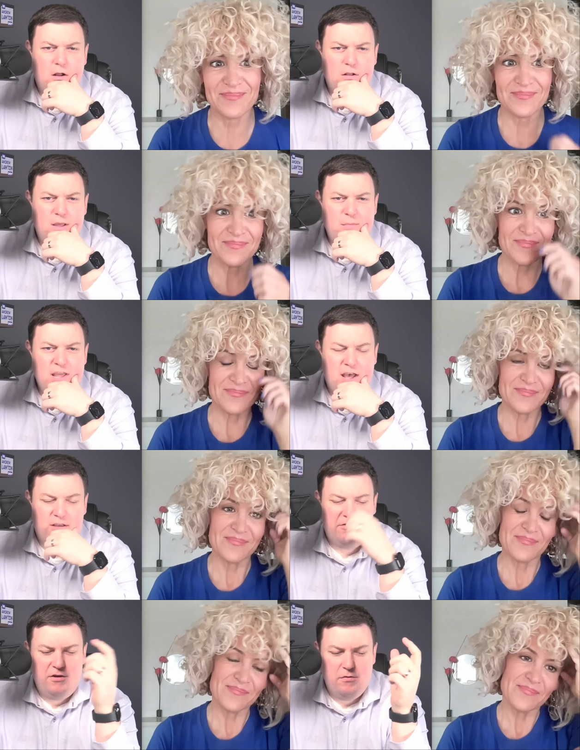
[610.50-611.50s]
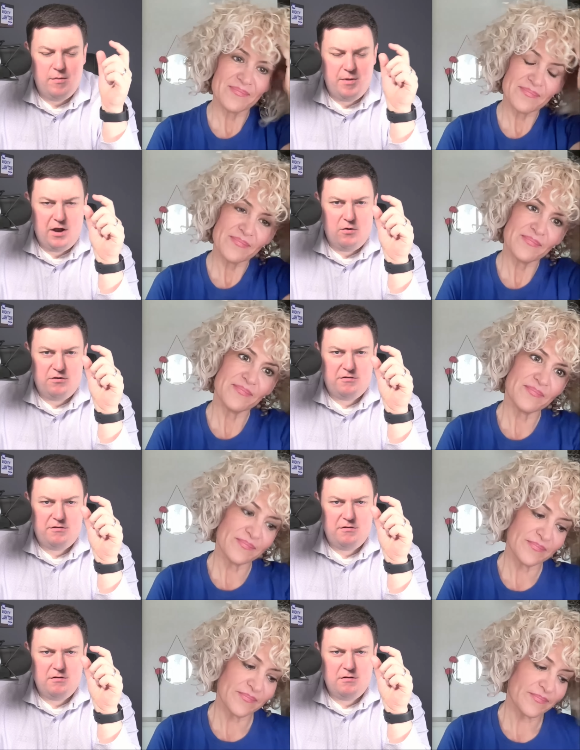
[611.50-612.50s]
Speaker 1: Let me ask you about
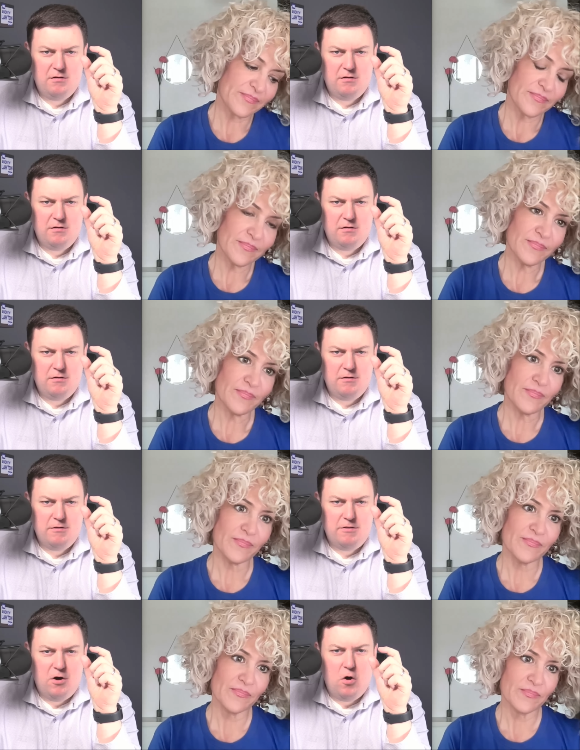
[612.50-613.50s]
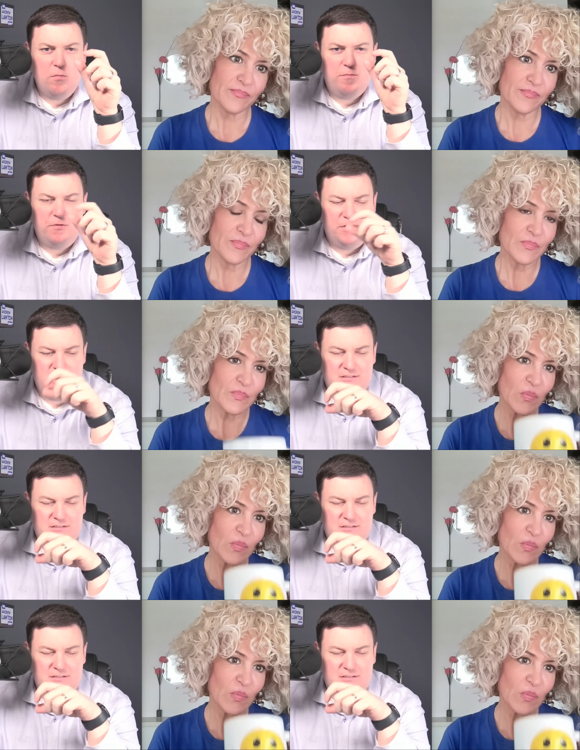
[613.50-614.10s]
the hopefulness